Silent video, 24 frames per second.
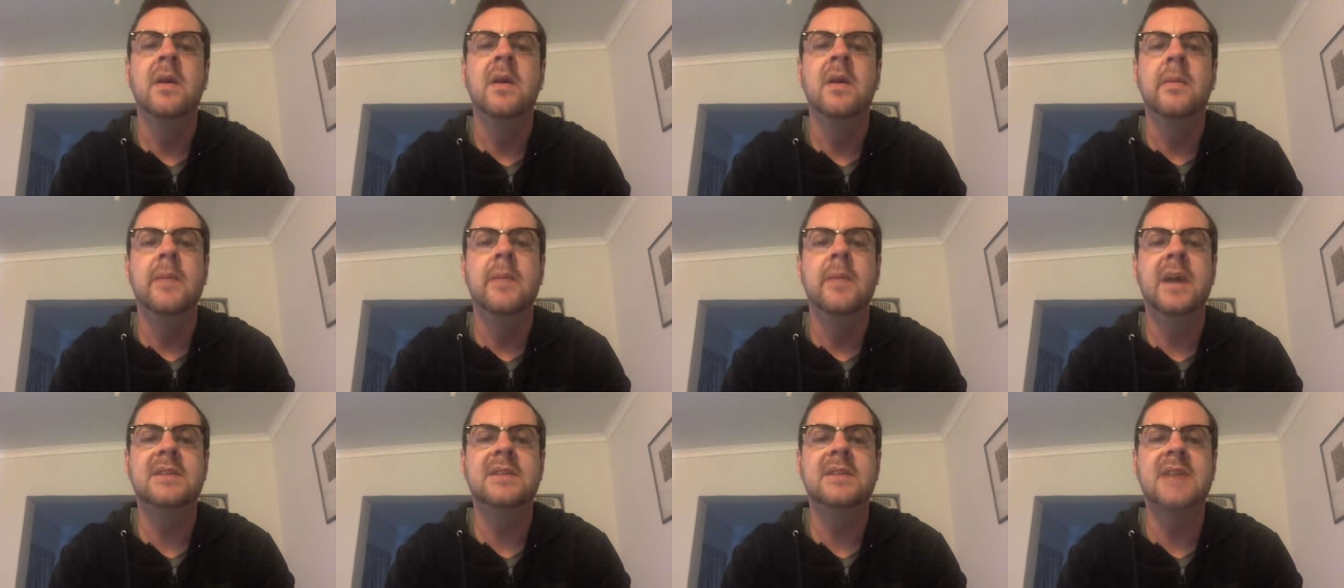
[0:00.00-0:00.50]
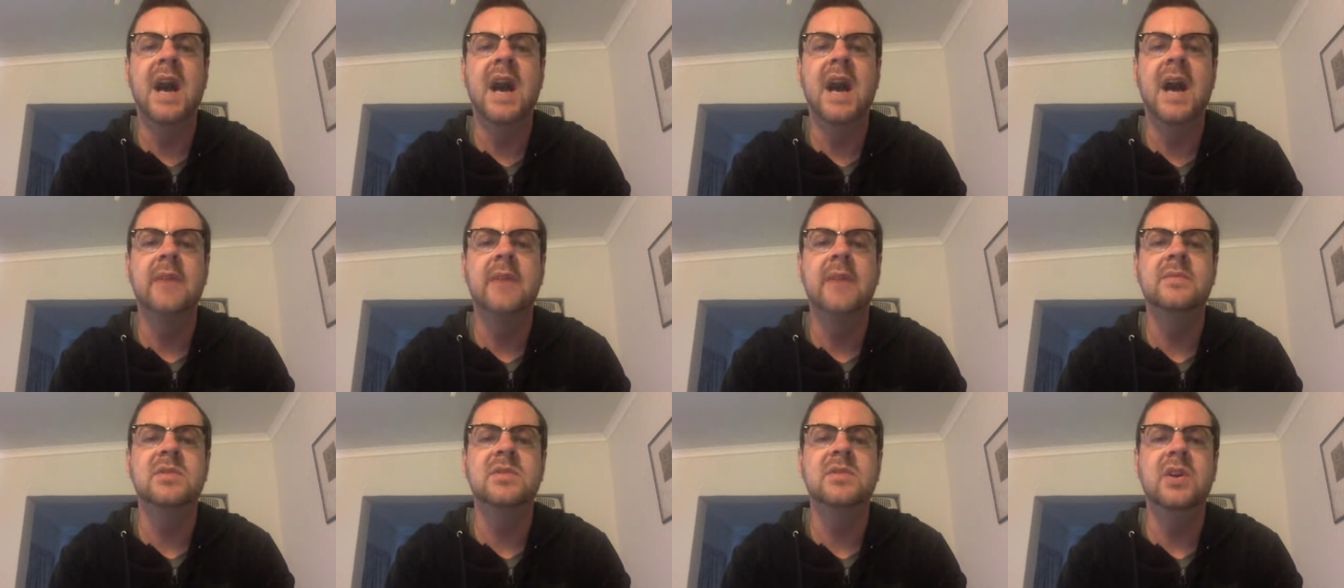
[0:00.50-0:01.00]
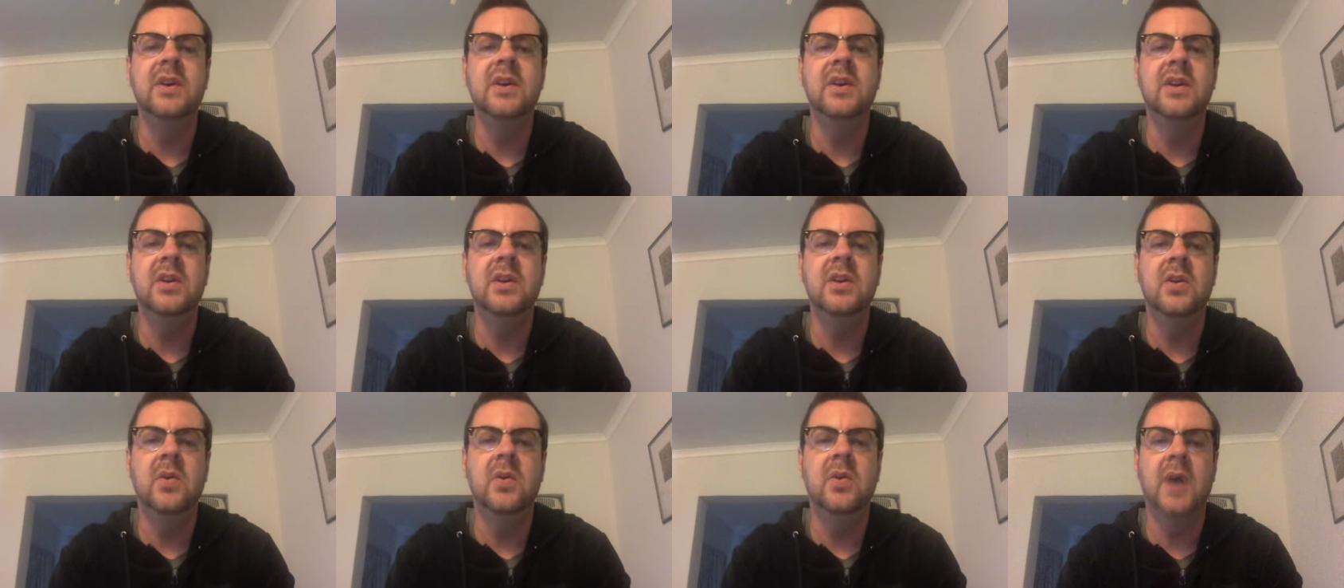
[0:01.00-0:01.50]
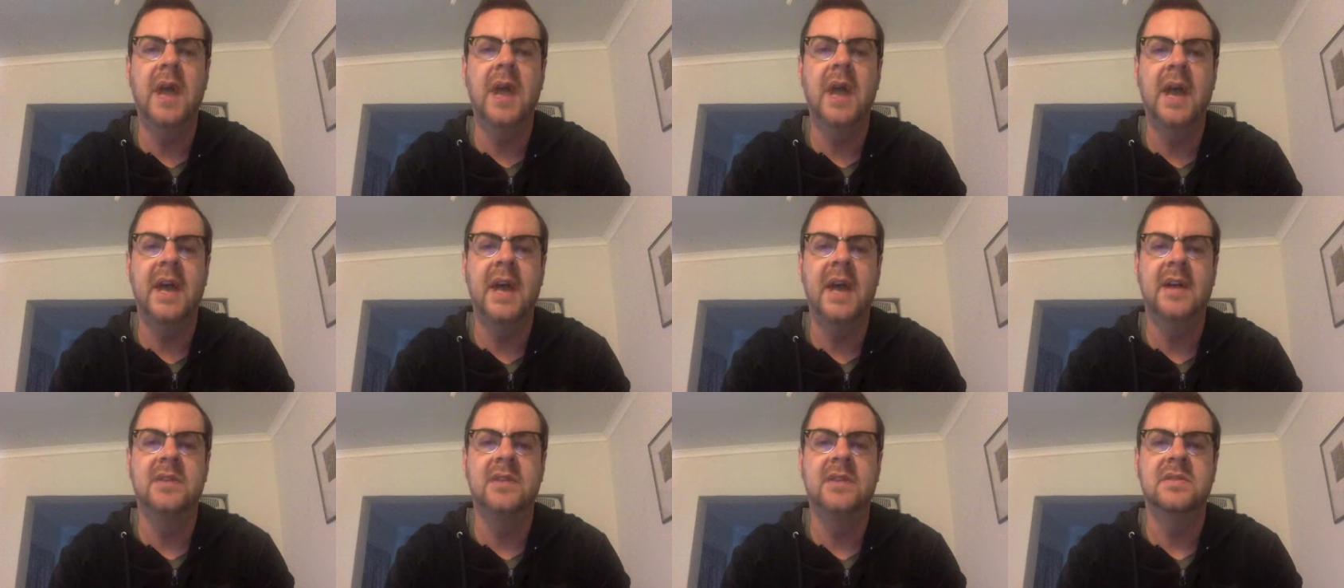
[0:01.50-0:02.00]
My times are in your
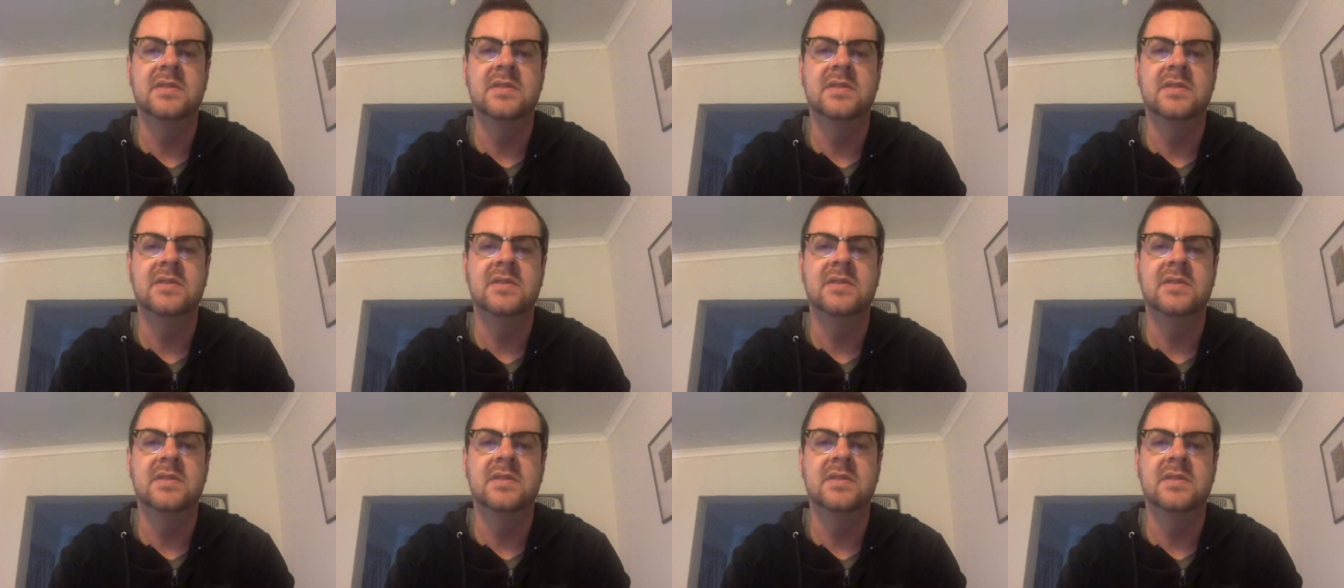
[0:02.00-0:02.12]
hands.